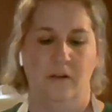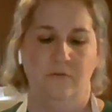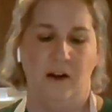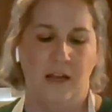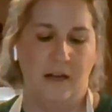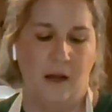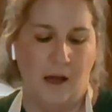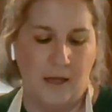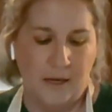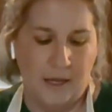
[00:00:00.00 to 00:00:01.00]
All right,
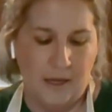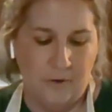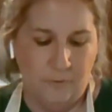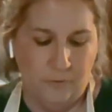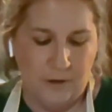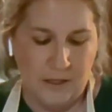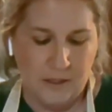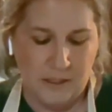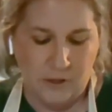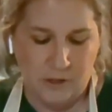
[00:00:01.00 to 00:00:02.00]
hot knife
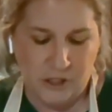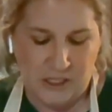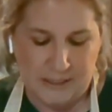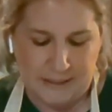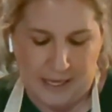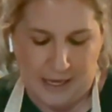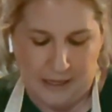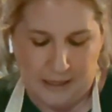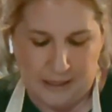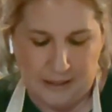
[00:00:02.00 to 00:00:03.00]
into the
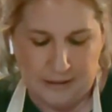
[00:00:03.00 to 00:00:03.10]
cheesecake.